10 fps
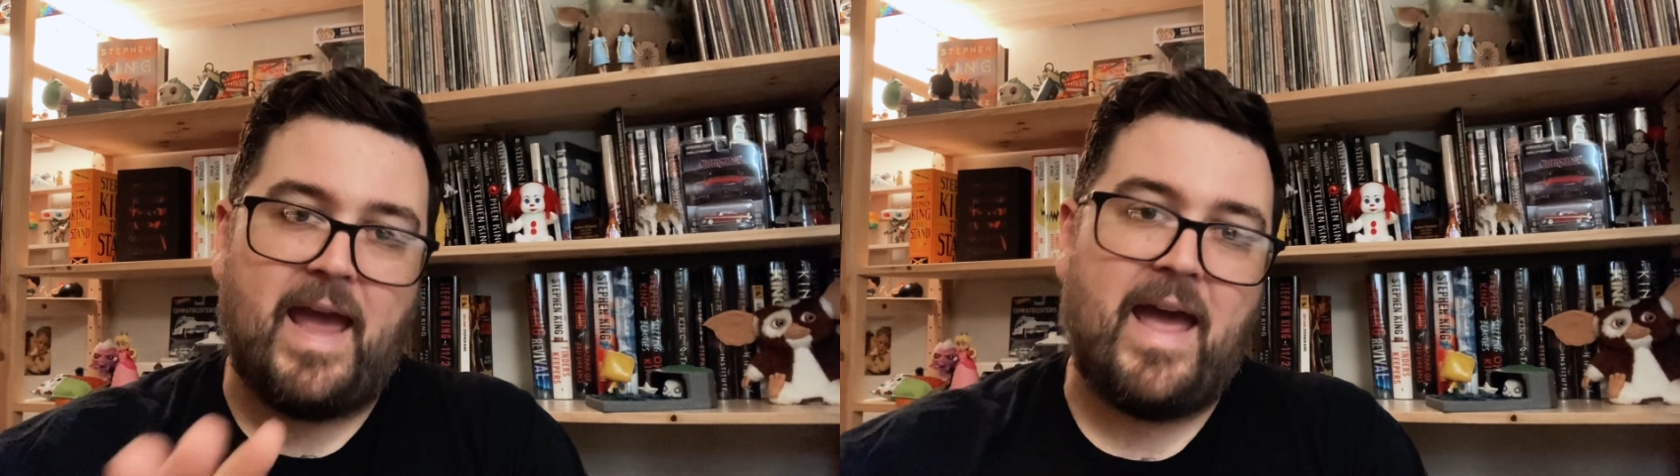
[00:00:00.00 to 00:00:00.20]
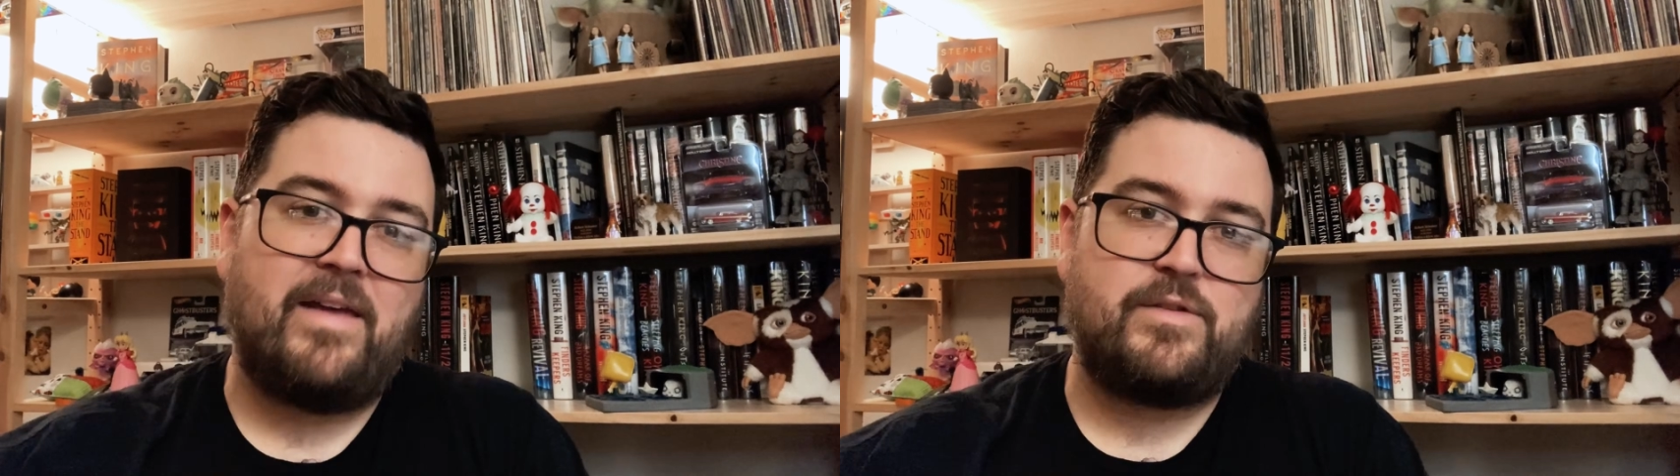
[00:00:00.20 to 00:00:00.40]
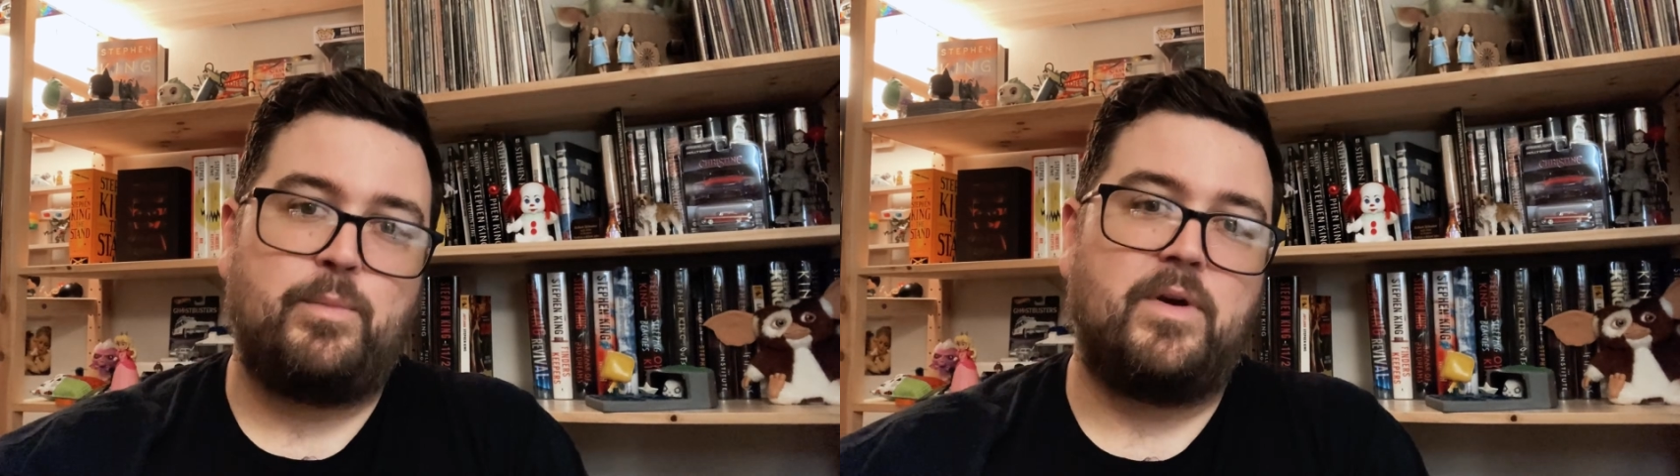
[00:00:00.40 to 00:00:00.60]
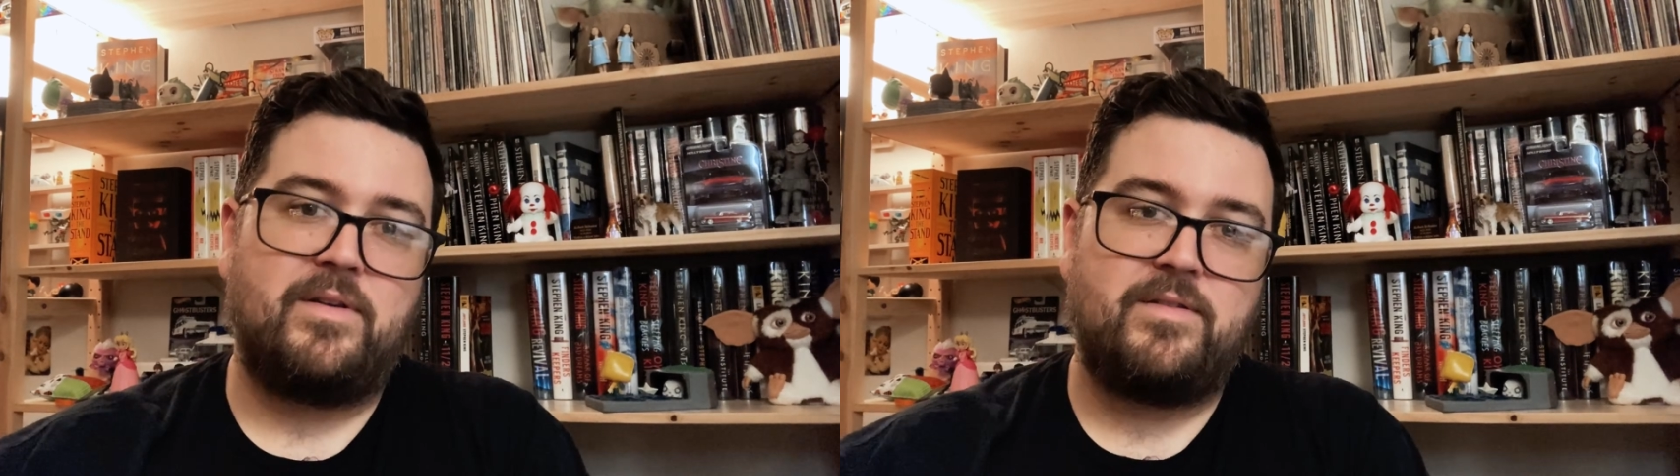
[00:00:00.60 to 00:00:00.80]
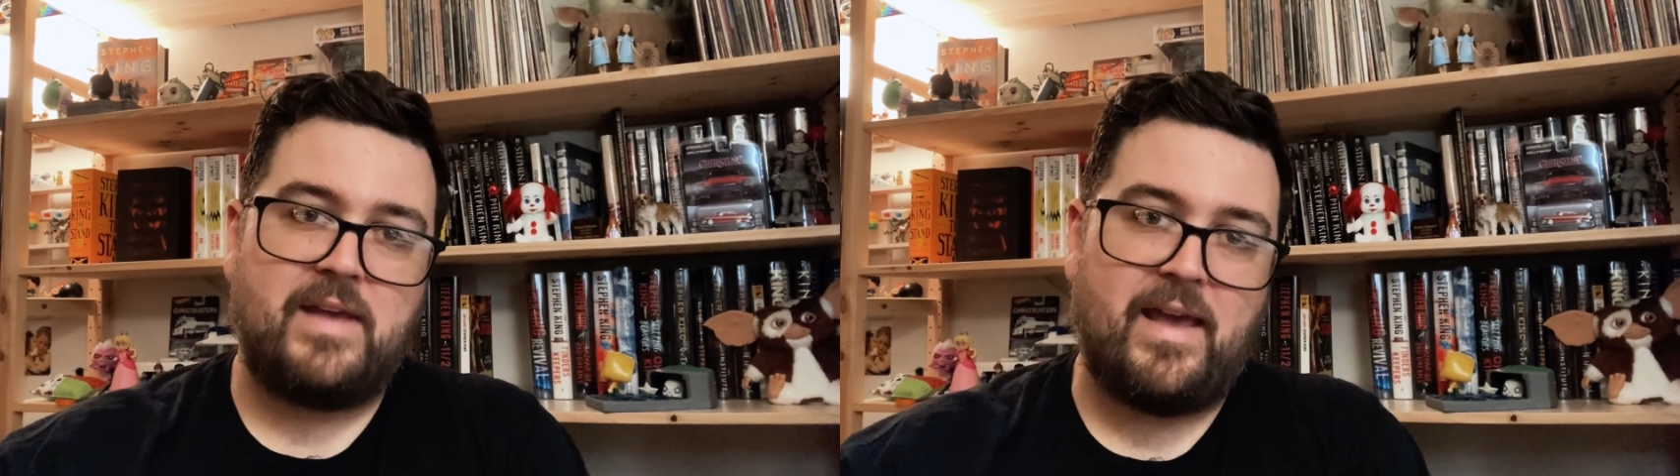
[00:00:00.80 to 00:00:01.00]
has book
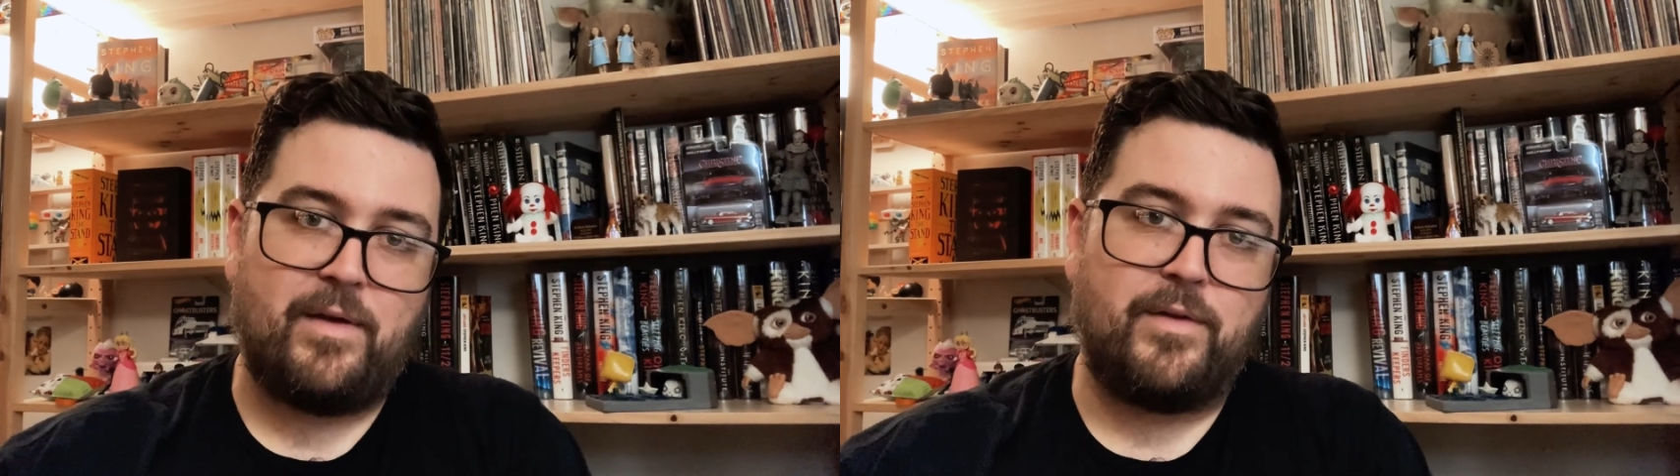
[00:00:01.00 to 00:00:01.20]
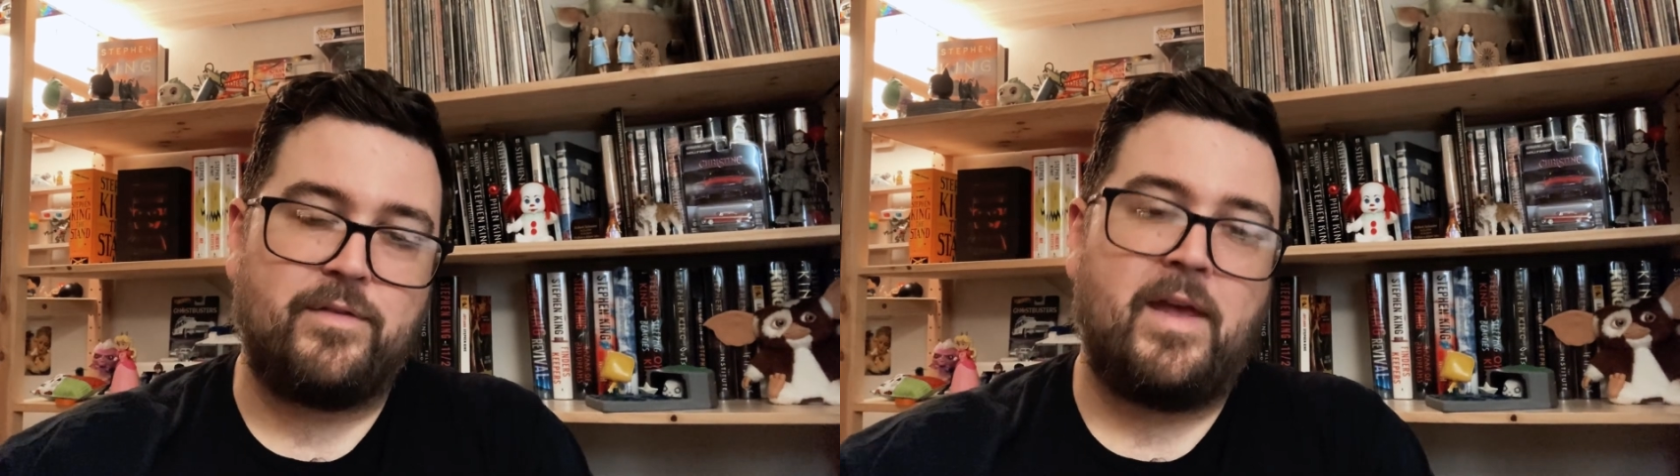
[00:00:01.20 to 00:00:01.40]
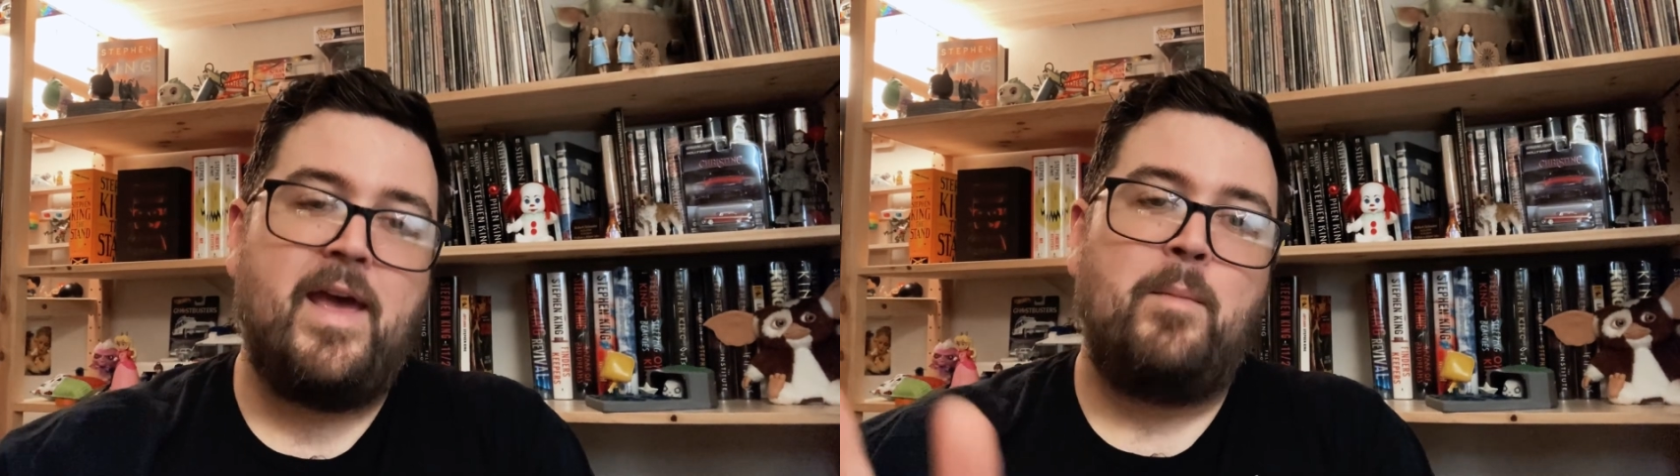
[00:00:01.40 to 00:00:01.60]
sales,